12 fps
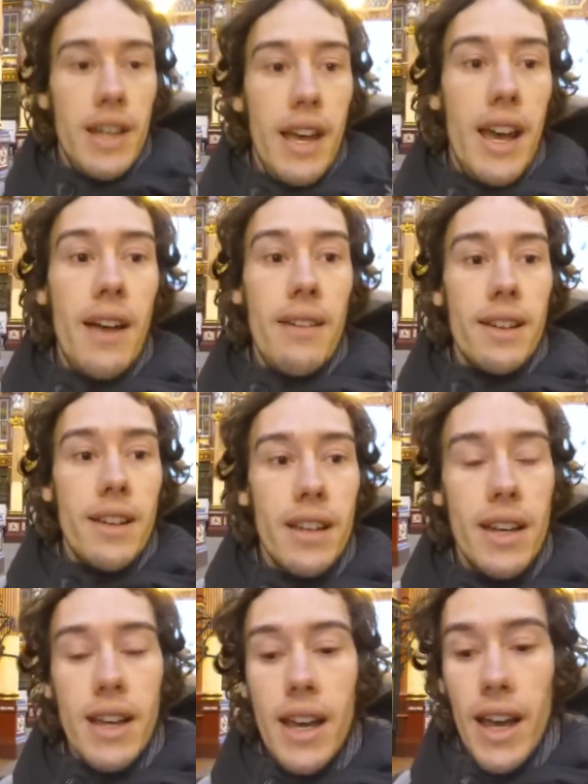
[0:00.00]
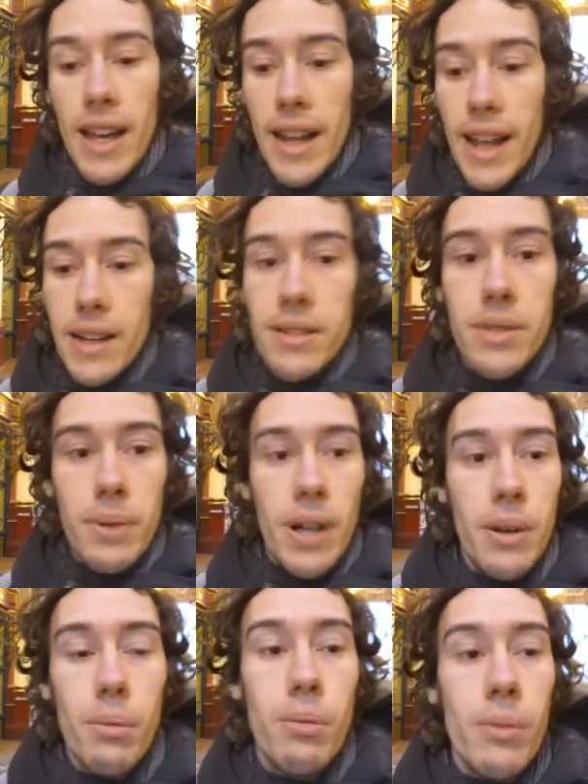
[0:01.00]
Harry and Hagrid
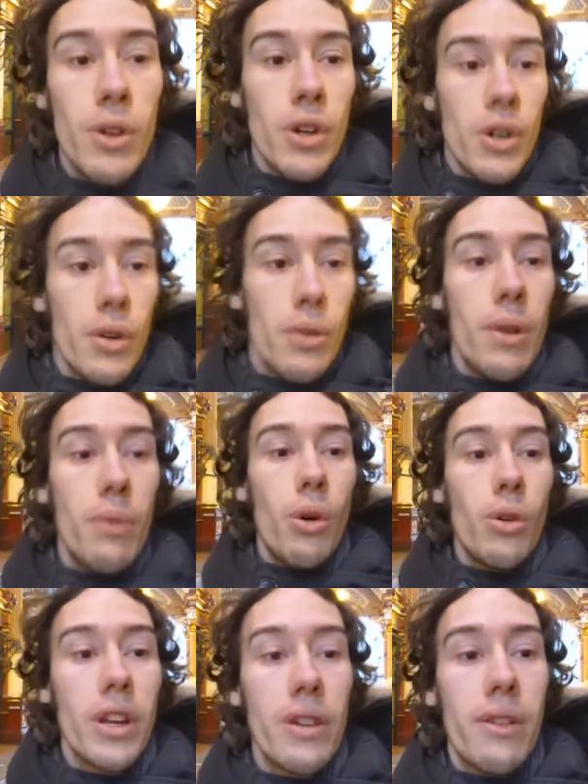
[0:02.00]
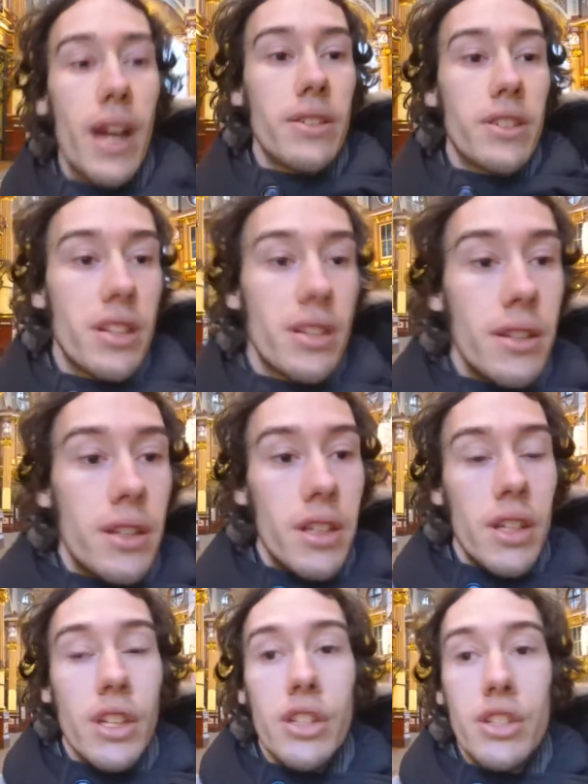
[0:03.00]
were walking around.
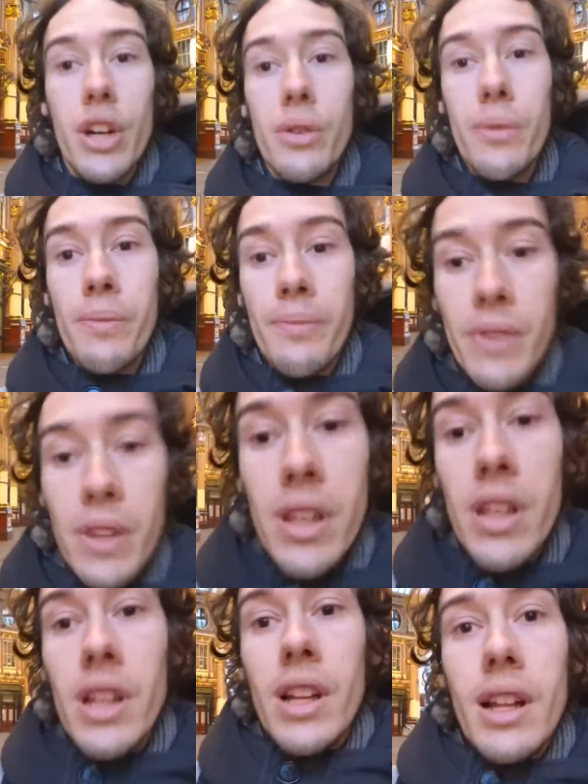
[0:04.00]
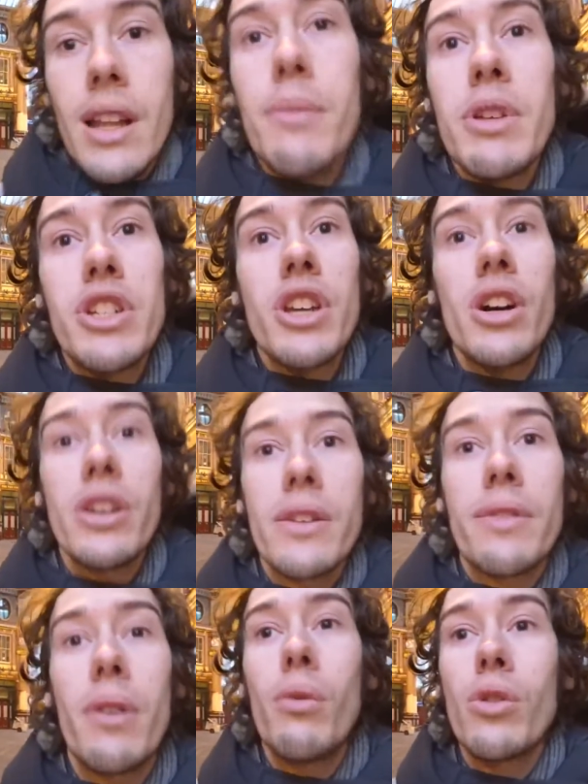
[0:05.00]
So let me show you. If
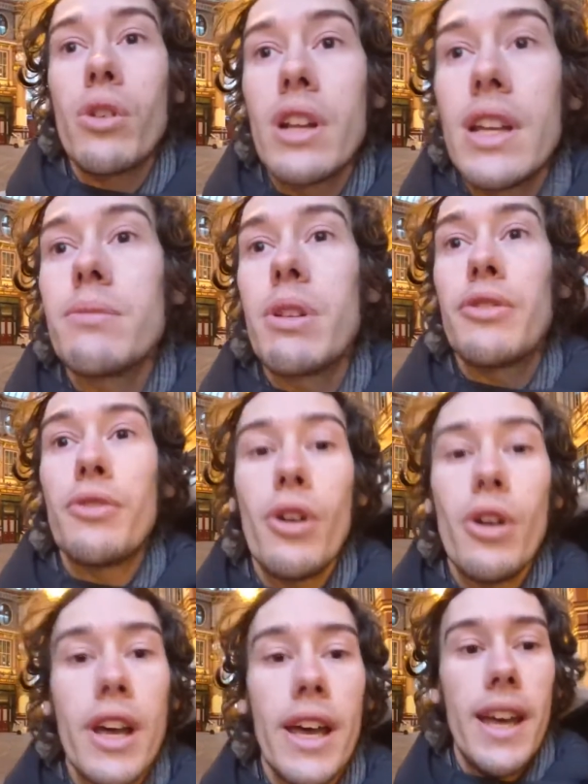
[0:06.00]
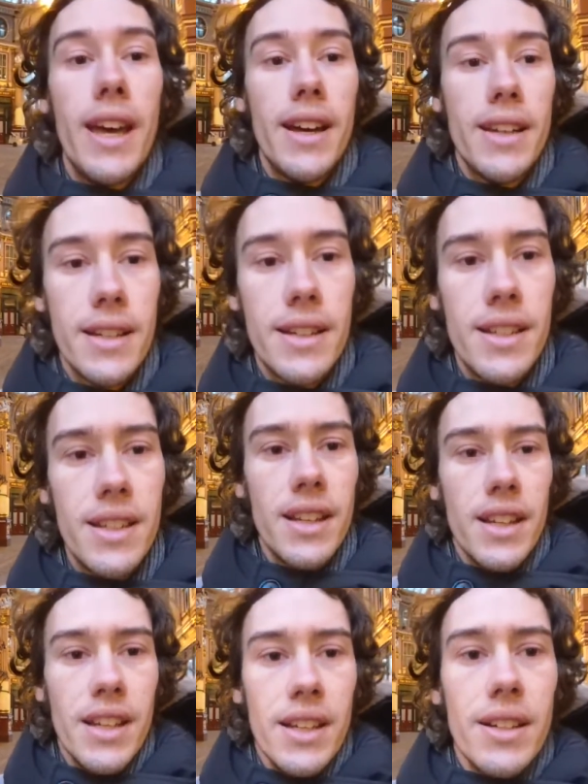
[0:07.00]
I walk a little bit further here,
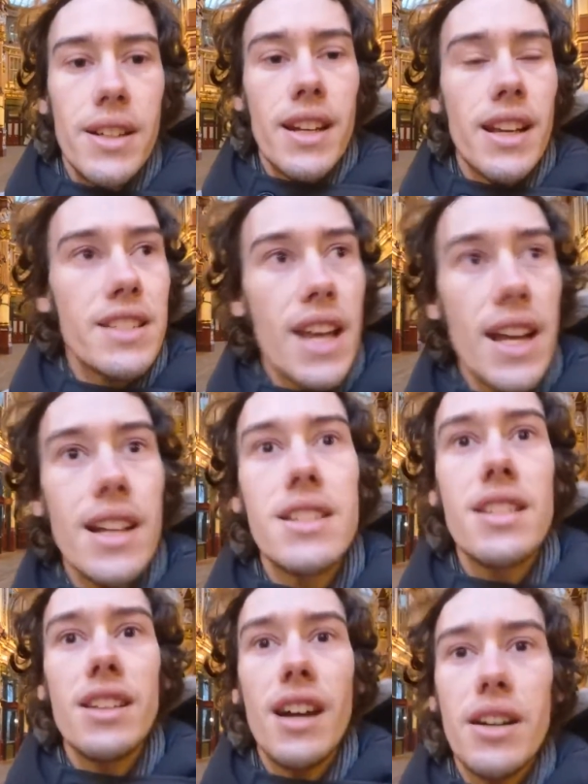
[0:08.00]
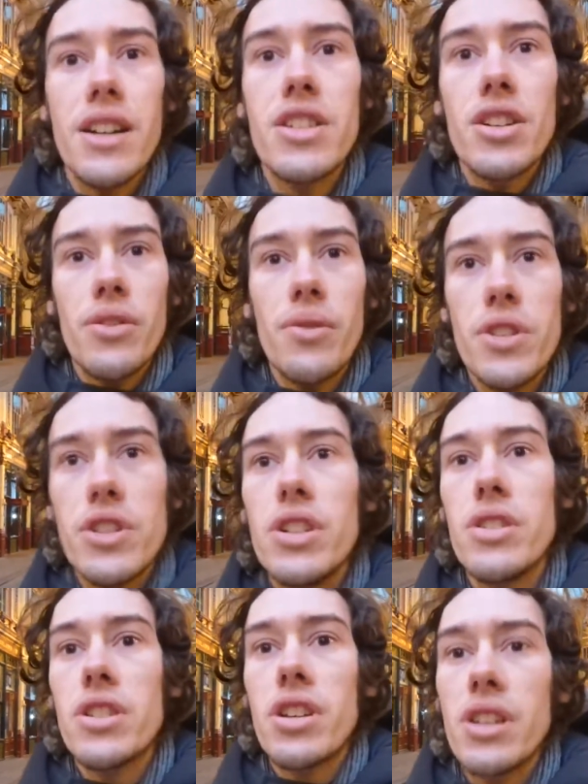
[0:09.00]
you can exactly see how that shot was
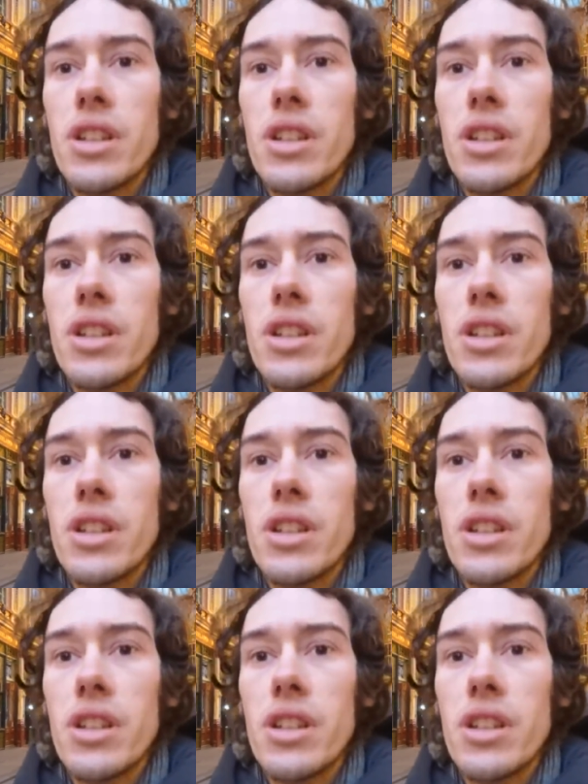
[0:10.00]
used.